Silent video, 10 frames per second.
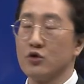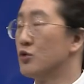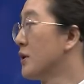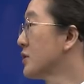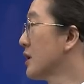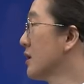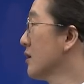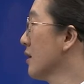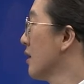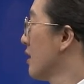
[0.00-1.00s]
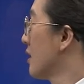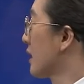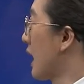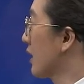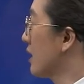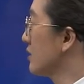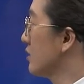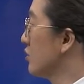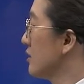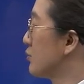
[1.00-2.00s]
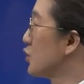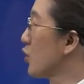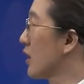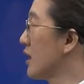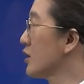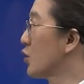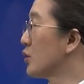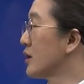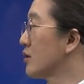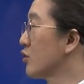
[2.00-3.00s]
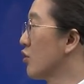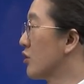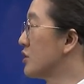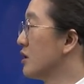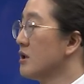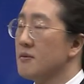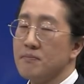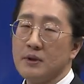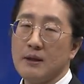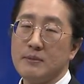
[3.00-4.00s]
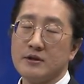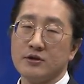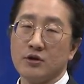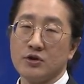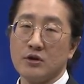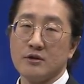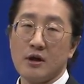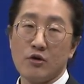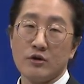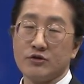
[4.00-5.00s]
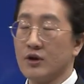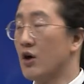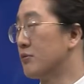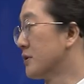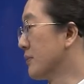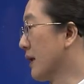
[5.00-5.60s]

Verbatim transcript: Second, when there's lack of keratinized tissue, we cannot use flapless surgery